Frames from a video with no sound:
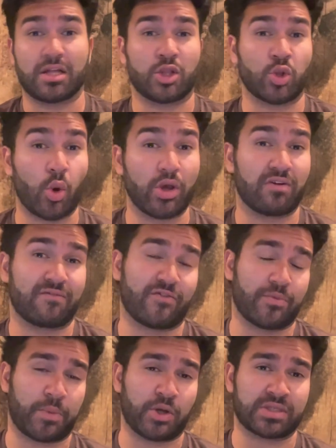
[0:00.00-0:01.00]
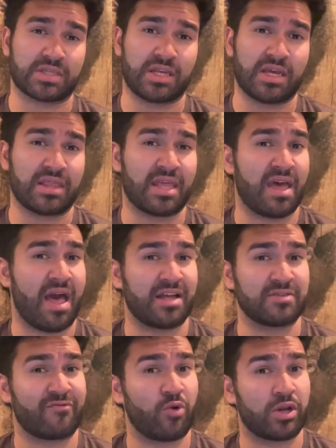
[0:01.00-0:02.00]
loyal football city, and it
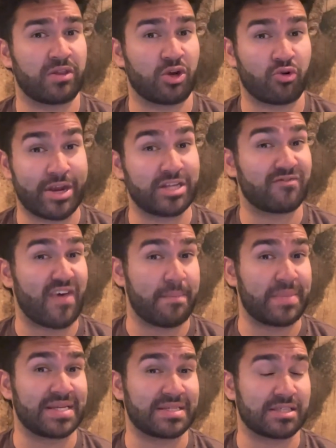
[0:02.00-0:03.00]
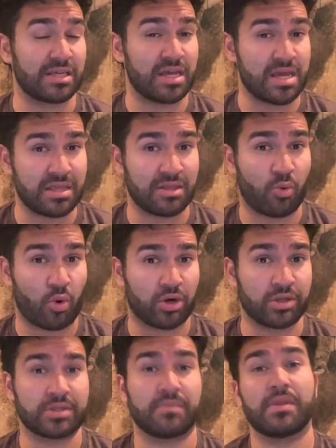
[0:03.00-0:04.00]
has one of the greatest fan bases in the
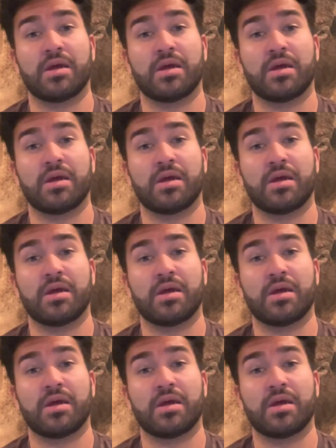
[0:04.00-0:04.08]
world.